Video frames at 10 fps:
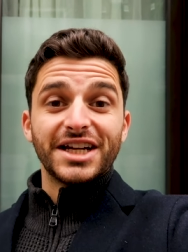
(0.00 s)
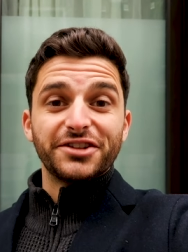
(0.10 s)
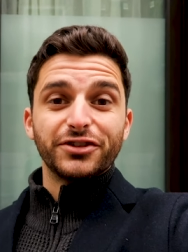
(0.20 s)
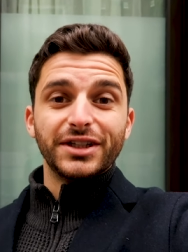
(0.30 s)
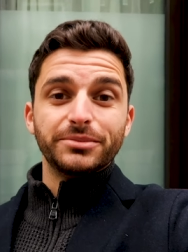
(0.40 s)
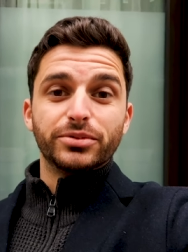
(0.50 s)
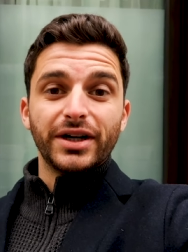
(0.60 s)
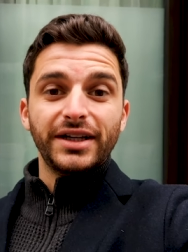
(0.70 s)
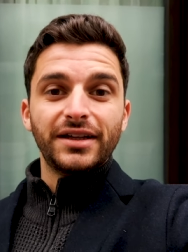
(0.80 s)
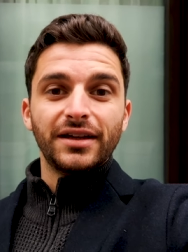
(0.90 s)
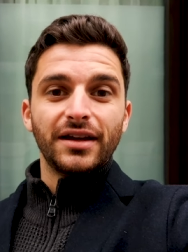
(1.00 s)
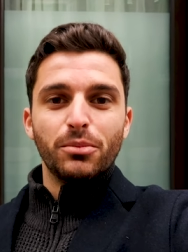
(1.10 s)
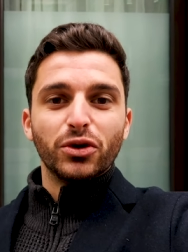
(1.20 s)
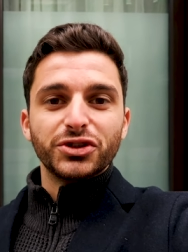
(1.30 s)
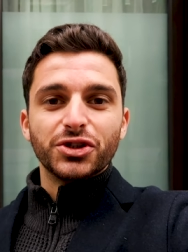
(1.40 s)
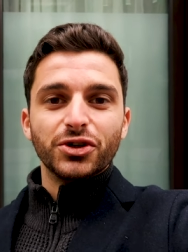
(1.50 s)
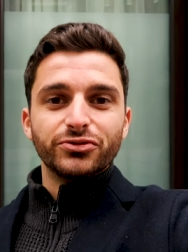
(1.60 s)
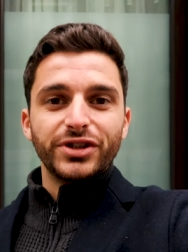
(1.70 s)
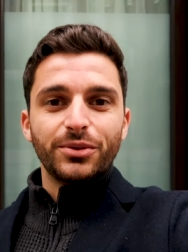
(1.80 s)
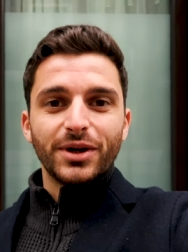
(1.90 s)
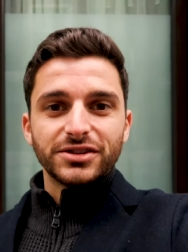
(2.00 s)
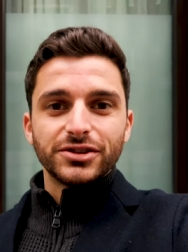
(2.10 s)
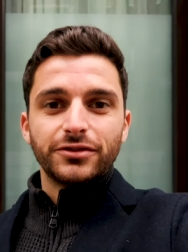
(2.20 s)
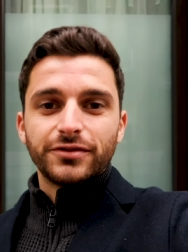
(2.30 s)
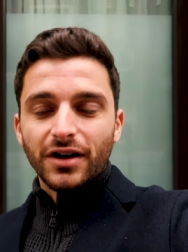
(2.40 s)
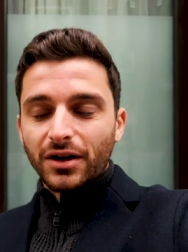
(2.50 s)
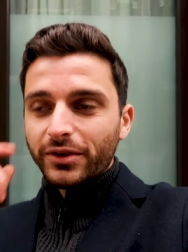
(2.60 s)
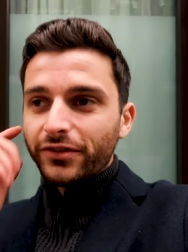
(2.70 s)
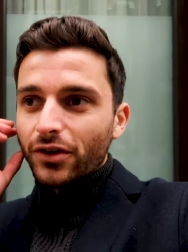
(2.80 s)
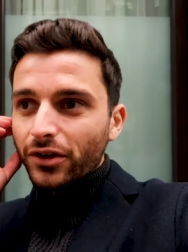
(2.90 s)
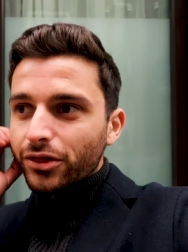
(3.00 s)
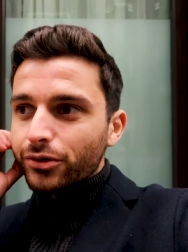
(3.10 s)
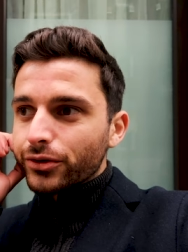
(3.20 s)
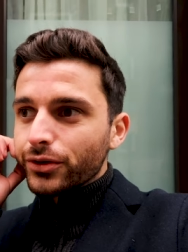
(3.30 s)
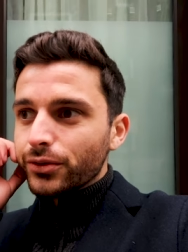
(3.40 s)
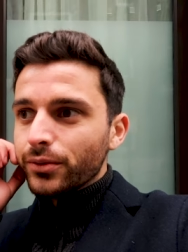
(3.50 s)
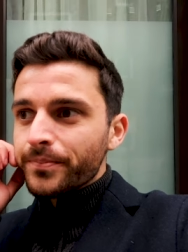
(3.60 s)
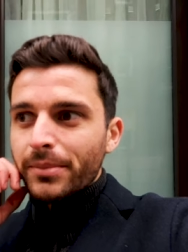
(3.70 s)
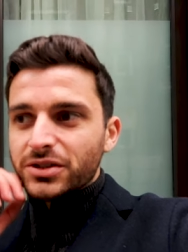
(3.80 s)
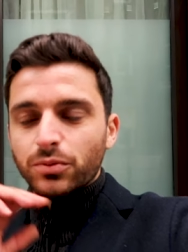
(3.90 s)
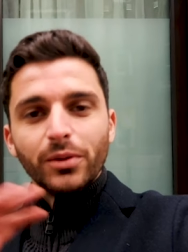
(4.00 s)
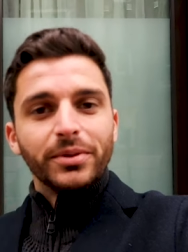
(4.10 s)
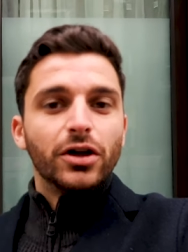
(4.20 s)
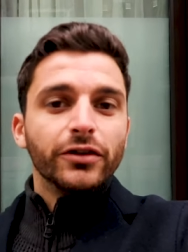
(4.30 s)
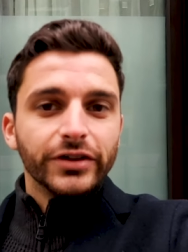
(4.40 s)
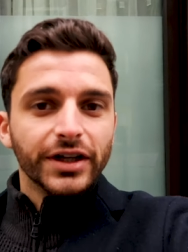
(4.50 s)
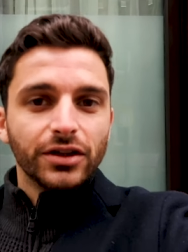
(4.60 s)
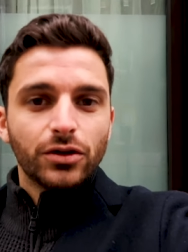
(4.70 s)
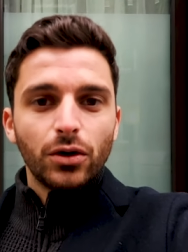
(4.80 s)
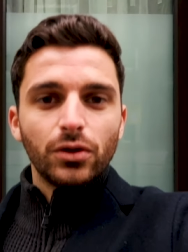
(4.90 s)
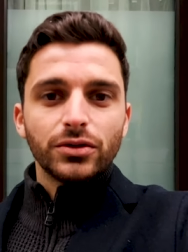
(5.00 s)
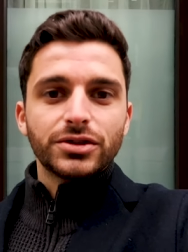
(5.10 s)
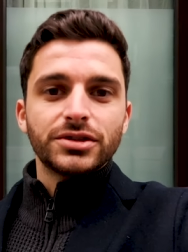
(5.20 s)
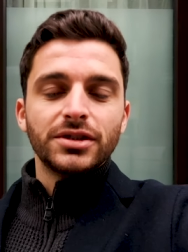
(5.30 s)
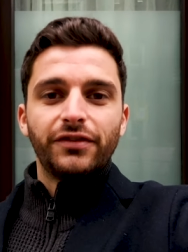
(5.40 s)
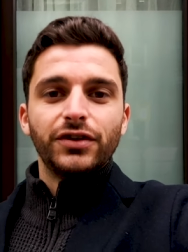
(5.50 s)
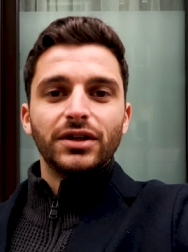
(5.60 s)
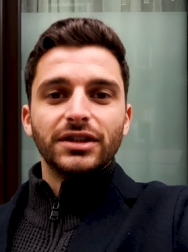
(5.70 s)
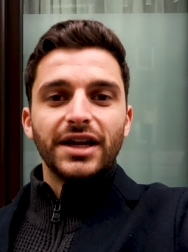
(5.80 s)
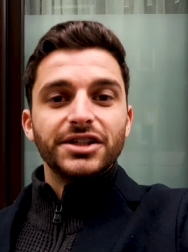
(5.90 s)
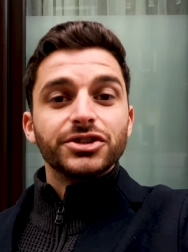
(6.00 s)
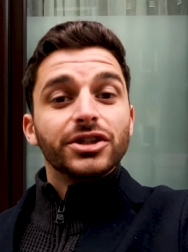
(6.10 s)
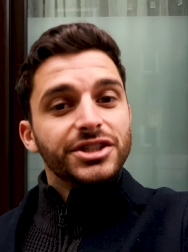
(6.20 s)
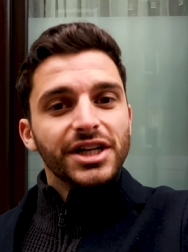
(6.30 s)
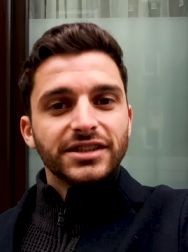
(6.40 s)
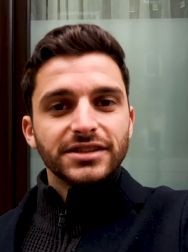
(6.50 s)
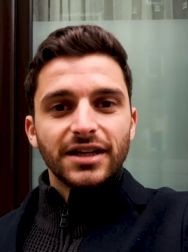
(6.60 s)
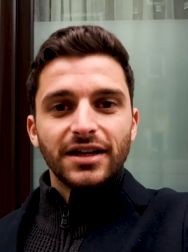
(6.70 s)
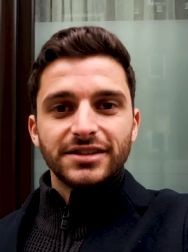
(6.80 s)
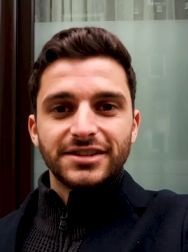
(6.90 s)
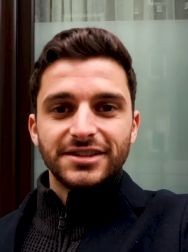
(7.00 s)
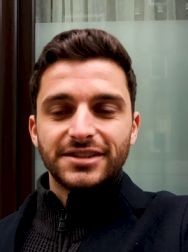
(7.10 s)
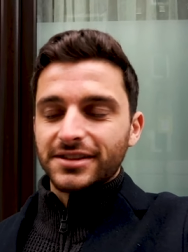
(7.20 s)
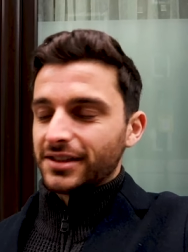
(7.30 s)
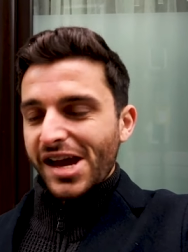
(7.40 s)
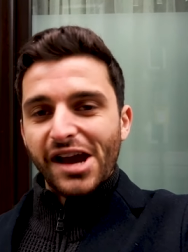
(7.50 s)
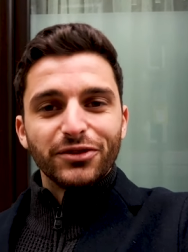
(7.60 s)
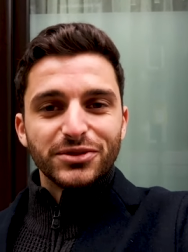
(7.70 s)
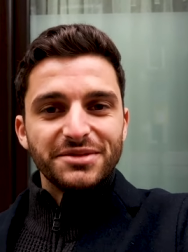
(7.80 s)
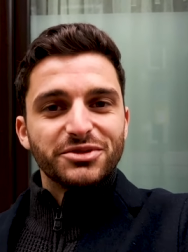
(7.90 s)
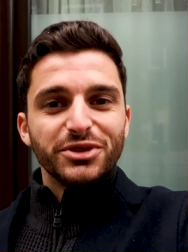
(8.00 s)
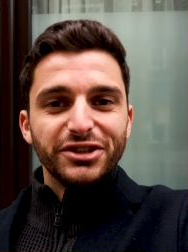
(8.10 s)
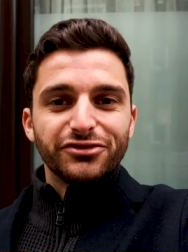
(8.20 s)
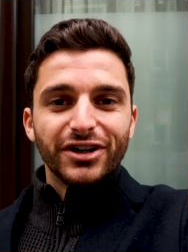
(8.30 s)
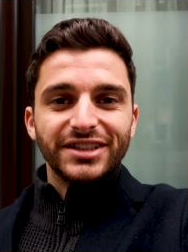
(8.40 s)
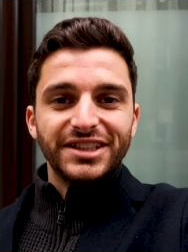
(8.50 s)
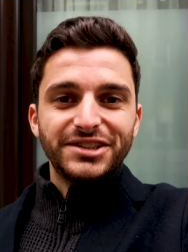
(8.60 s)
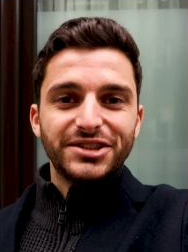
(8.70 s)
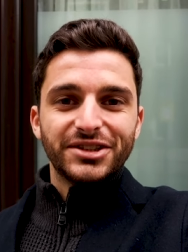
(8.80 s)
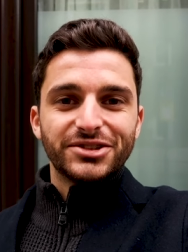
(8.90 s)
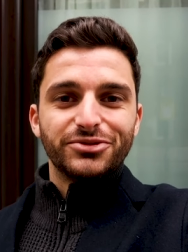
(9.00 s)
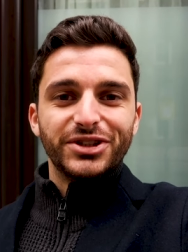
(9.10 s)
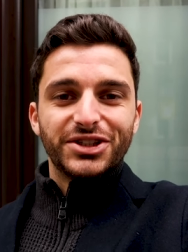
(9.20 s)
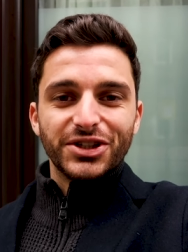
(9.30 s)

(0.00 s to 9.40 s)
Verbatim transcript: outside for a little break. Morning's going really well so far. We've gone through basically what we'll be covering in the course, a few little introduction exercises. Everyone seems really friendly, really